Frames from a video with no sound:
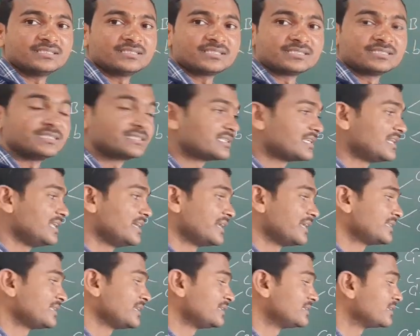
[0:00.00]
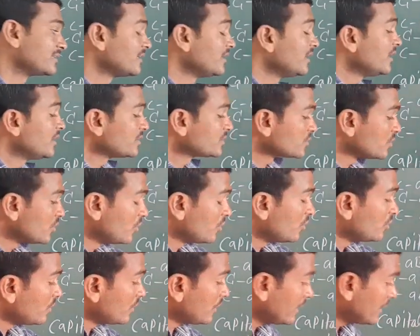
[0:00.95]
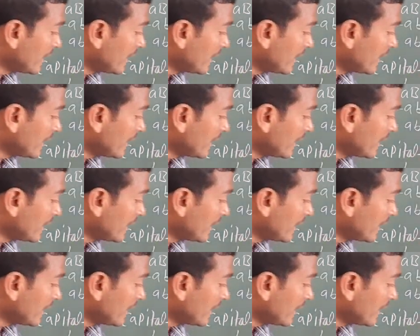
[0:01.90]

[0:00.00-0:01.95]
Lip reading: Is it clear? I think so.